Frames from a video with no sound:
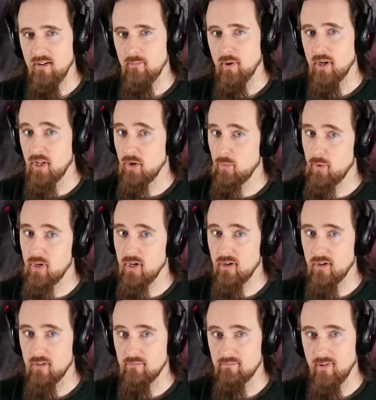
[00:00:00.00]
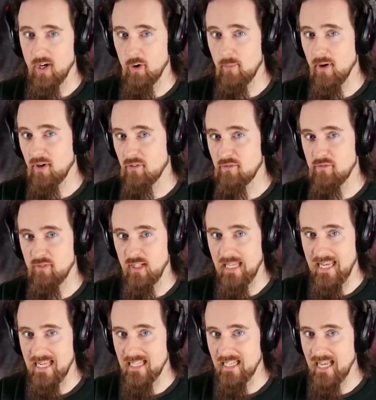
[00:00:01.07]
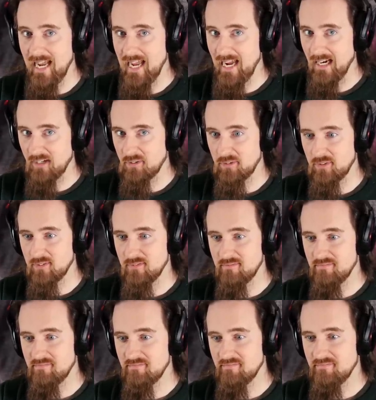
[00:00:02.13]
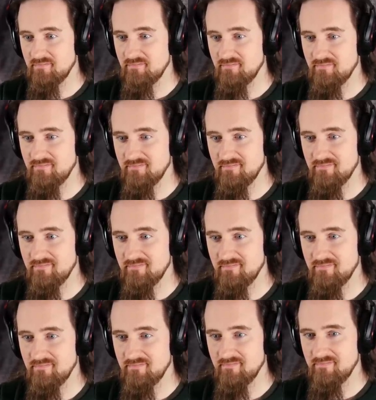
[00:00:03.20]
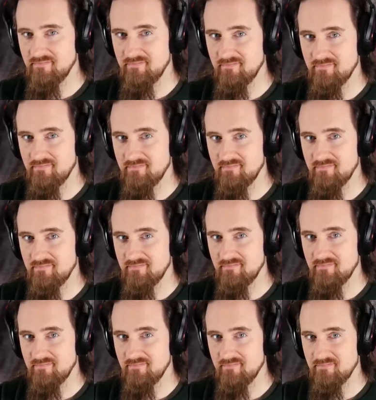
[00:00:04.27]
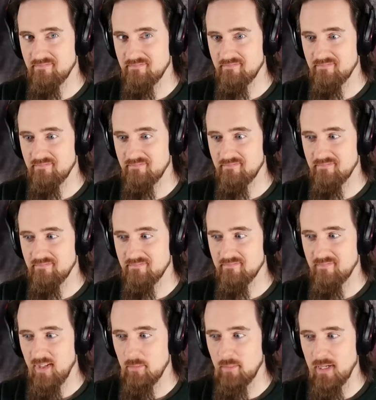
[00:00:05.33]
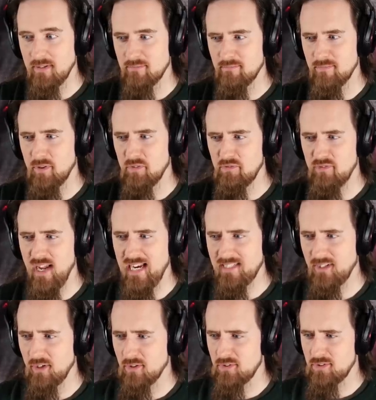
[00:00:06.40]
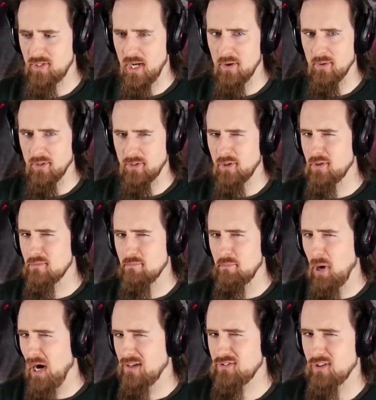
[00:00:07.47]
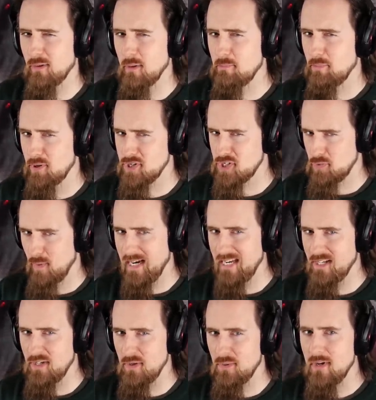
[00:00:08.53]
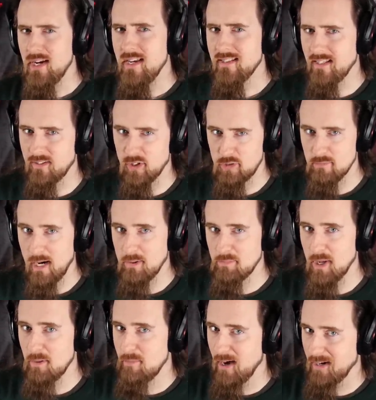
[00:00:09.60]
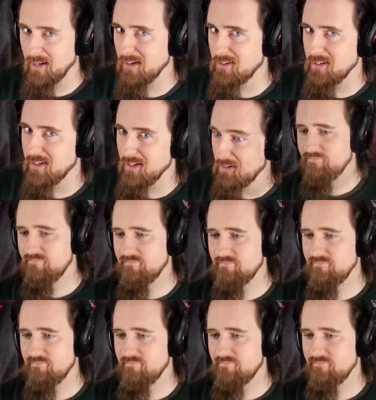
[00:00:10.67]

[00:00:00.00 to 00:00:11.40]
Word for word: But here we are. How about a flail axe? It is scary. But the fact that it's scary couldn't possibly persuade you that this might be a bad idea.